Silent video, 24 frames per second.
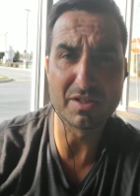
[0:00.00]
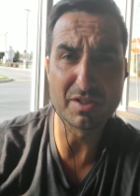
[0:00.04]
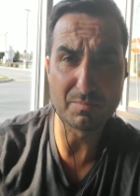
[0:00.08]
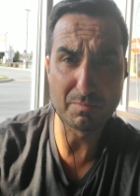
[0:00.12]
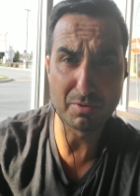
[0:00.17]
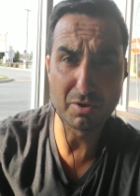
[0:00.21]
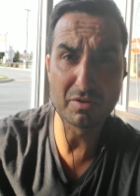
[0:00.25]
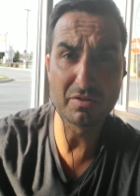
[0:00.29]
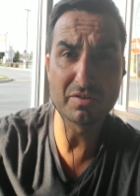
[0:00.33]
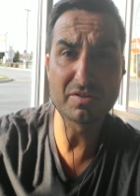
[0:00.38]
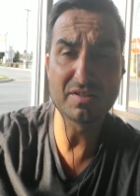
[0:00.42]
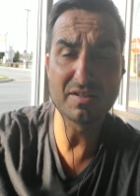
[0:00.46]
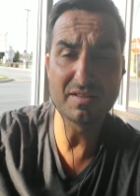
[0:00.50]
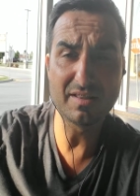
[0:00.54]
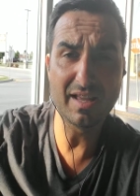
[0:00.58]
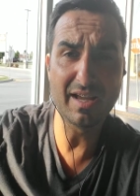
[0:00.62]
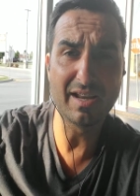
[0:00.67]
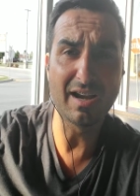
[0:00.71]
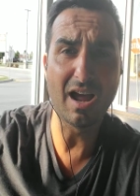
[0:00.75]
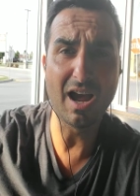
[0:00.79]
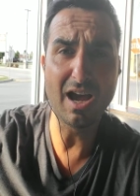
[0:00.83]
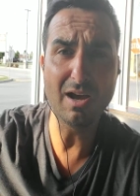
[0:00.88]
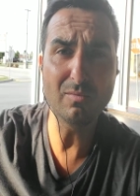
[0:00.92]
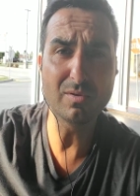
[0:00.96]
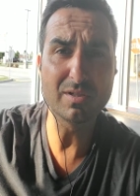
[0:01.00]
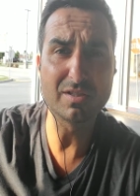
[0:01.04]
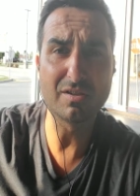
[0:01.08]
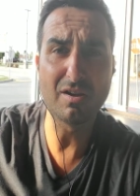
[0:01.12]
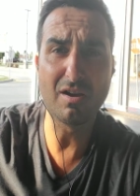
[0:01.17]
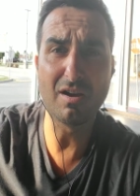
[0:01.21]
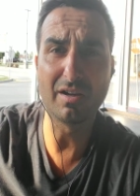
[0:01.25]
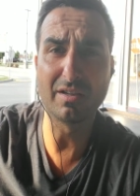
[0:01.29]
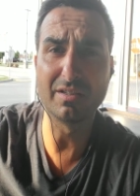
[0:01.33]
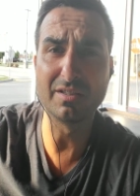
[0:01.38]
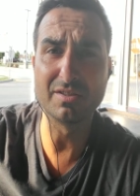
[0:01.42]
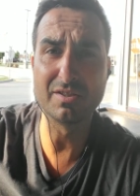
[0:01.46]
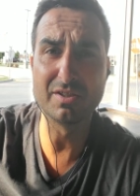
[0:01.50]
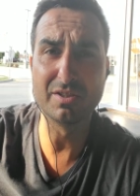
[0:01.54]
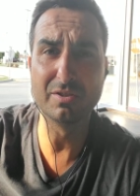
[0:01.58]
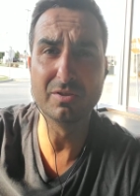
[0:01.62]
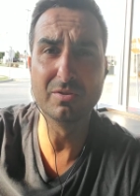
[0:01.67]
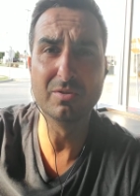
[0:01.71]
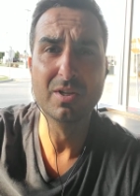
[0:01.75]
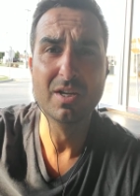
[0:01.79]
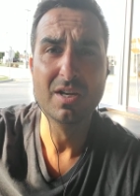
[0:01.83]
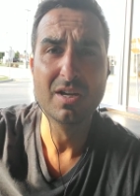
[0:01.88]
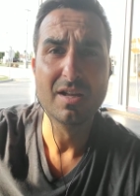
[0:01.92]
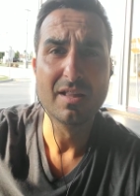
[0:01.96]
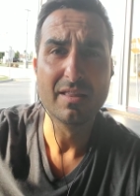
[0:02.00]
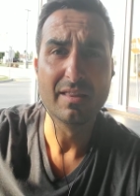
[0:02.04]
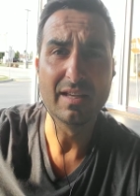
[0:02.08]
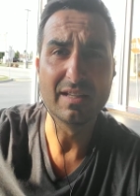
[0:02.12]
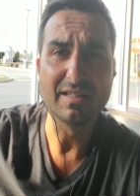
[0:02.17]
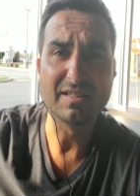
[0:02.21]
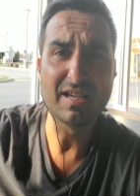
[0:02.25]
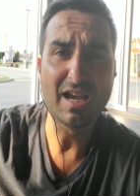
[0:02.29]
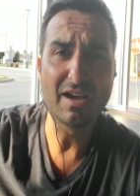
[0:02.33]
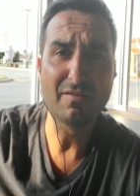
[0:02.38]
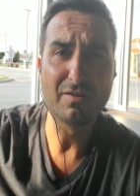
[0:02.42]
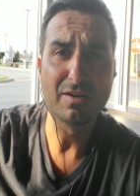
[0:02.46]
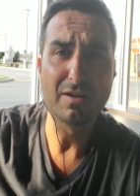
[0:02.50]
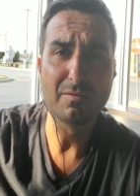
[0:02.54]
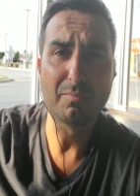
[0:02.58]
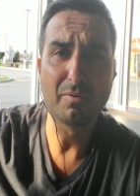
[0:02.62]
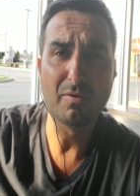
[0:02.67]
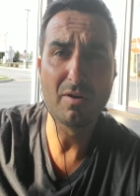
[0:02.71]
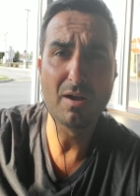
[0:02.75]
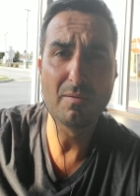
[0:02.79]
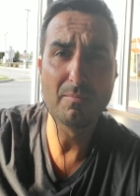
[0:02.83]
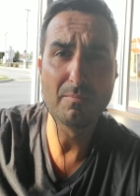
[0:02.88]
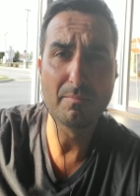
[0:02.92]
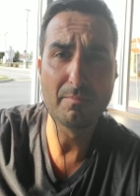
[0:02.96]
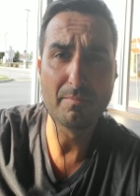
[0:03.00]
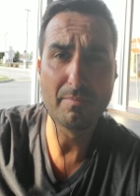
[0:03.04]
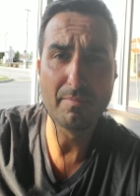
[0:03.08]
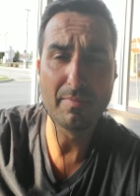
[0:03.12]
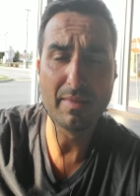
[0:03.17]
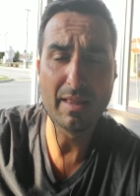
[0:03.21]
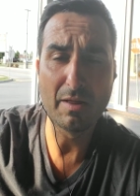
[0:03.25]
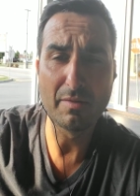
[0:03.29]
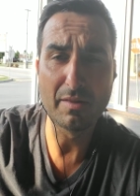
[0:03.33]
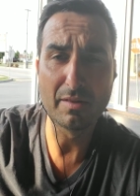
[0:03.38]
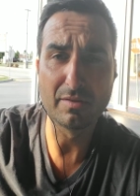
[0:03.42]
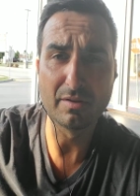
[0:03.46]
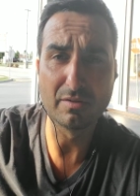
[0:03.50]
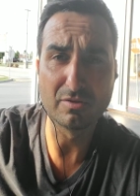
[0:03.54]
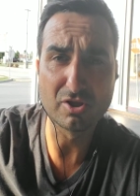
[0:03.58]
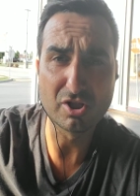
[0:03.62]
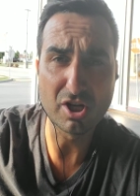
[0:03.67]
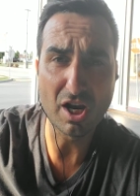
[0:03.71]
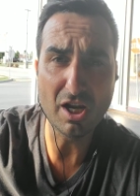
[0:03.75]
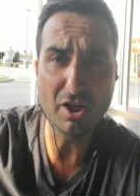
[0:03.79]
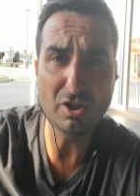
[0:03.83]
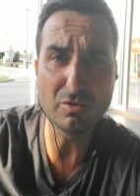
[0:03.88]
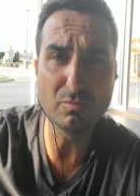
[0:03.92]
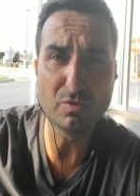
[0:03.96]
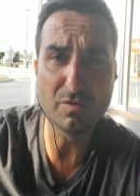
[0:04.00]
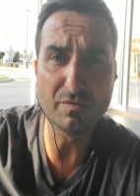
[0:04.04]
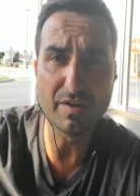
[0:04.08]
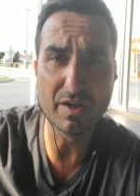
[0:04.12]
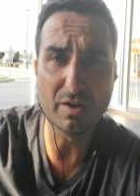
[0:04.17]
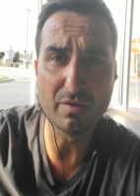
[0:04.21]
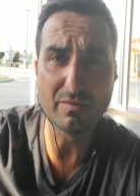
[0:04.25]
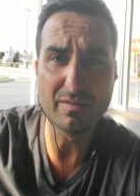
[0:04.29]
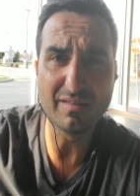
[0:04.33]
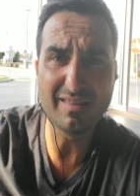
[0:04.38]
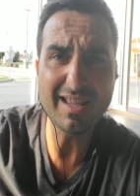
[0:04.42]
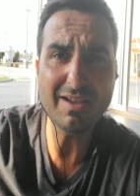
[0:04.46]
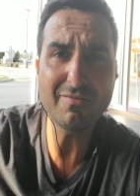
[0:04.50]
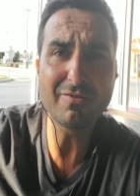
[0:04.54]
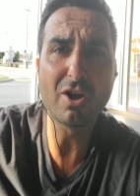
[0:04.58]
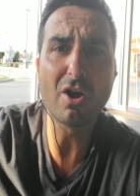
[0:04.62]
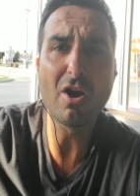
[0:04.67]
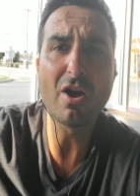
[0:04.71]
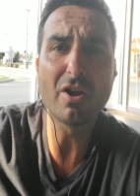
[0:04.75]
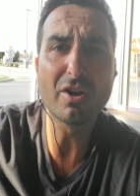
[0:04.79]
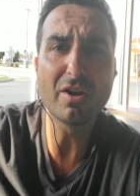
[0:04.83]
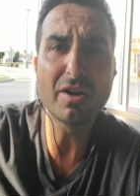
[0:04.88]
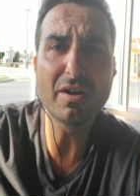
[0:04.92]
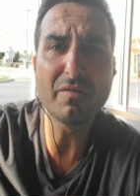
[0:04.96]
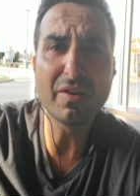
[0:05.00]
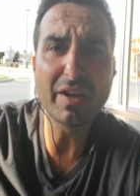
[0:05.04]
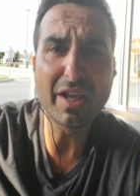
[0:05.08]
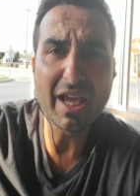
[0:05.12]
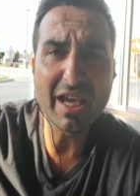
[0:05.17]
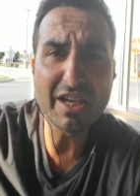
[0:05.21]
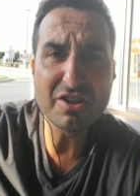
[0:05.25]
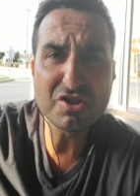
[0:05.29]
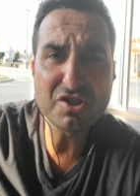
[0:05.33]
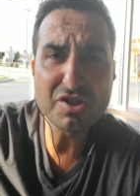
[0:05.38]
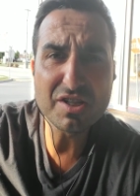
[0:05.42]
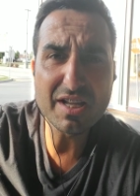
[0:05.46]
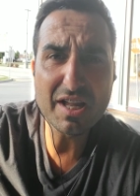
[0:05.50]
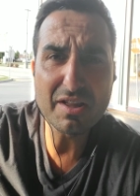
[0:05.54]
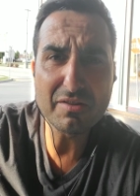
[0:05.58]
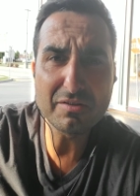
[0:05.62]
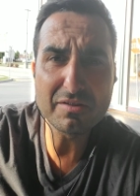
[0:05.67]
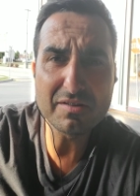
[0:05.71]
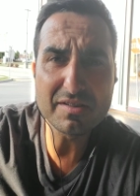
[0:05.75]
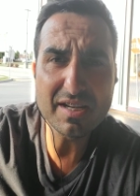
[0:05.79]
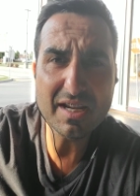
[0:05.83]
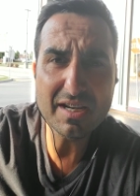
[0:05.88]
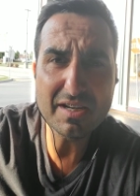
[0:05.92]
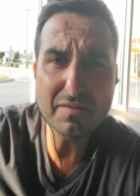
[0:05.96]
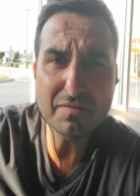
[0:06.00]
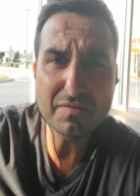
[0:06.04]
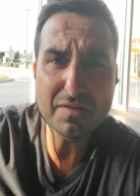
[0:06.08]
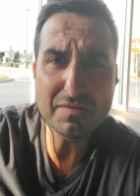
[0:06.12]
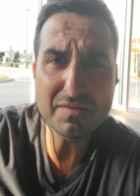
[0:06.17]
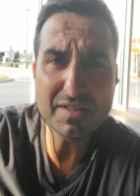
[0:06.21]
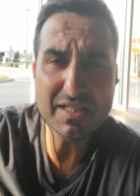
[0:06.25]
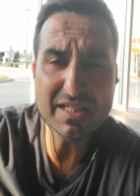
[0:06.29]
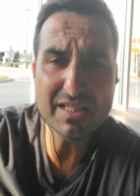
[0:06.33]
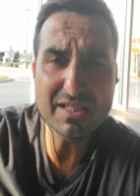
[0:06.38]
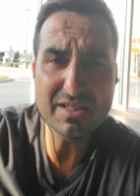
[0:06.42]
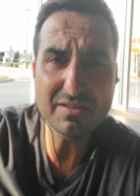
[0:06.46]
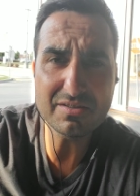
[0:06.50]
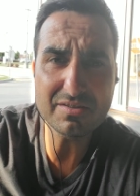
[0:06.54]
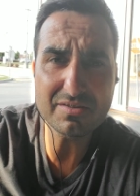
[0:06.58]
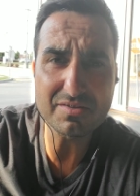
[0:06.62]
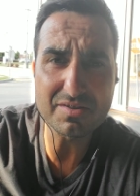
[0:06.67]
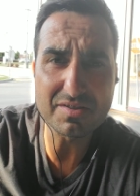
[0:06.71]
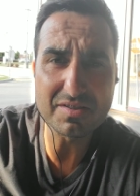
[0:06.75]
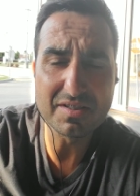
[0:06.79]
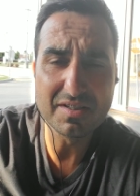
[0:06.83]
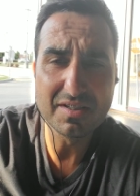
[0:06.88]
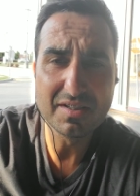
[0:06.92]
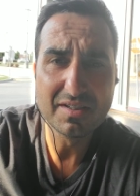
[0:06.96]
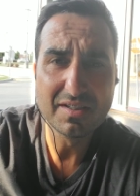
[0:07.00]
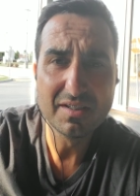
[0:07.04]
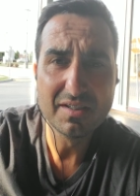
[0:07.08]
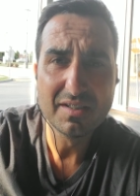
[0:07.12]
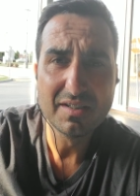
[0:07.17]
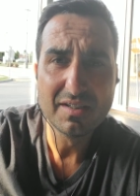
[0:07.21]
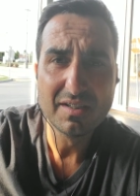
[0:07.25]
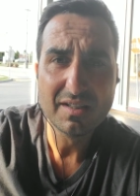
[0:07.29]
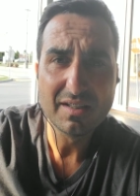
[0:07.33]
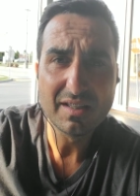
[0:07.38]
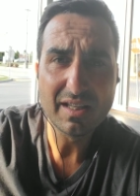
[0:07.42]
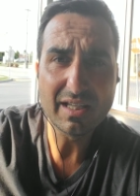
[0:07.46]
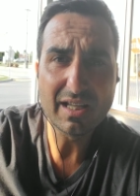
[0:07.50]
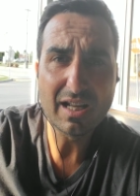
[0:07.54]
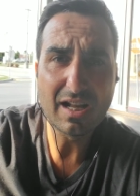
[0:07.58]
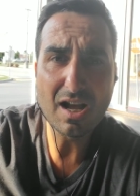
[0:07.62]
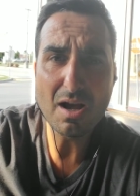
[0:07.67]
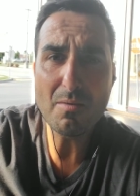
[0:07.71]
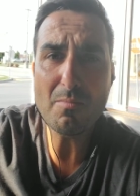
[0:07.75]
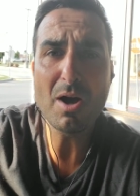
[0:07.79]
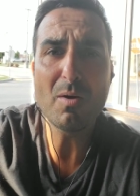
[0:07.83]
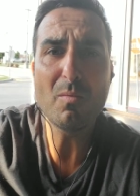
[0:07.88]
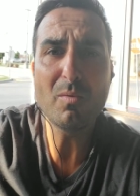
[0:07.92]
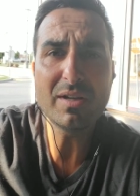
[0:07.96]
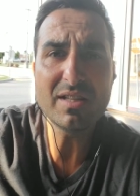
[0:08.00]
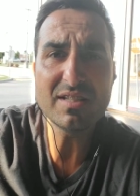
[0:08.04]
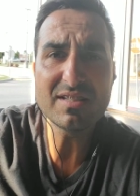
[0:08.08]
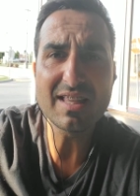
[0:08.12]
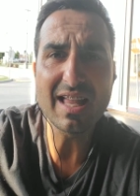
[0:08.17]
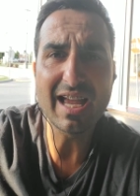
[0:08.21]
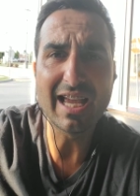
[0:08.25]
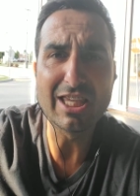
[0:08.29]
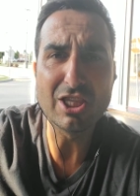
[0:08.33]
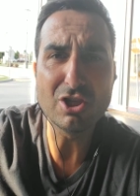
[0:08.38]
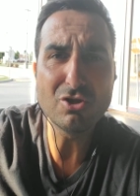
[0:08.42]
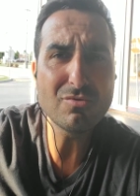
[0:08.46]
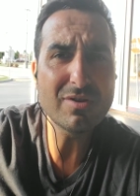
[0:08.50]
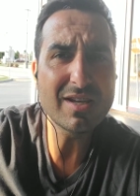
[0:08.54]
This person that I was talking to that's having a problem now that their child moved out, they haven't gone on a vacation together in 10 to 15 years. Like, come on, what is that?